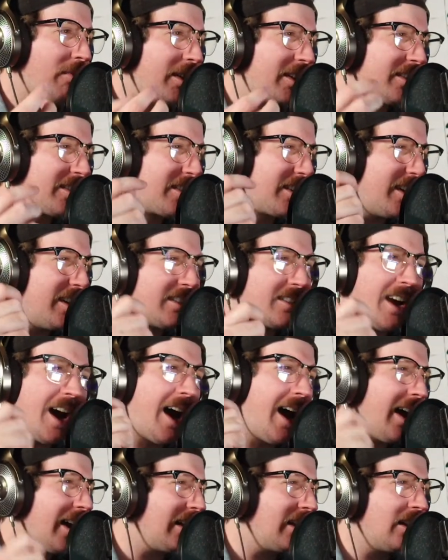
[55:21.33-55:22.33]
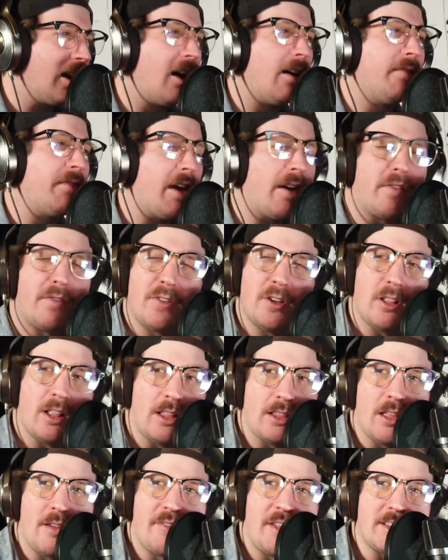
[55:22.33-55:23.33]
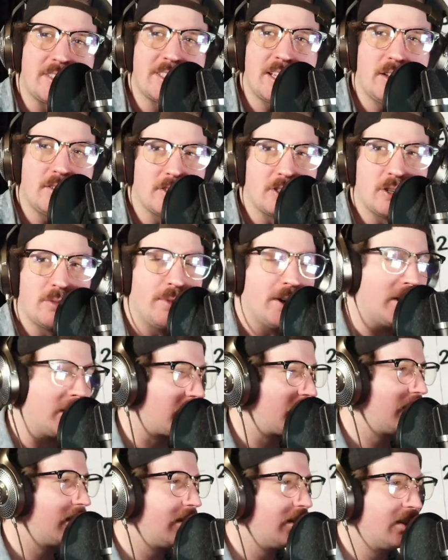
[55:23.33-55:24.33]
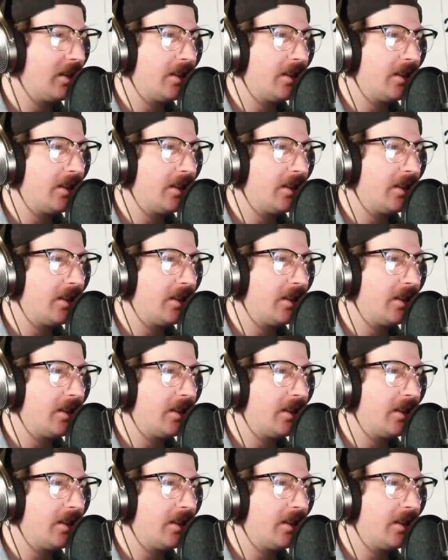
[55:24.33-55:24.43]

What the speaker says: Like it's I love that feel. I love that sound so much.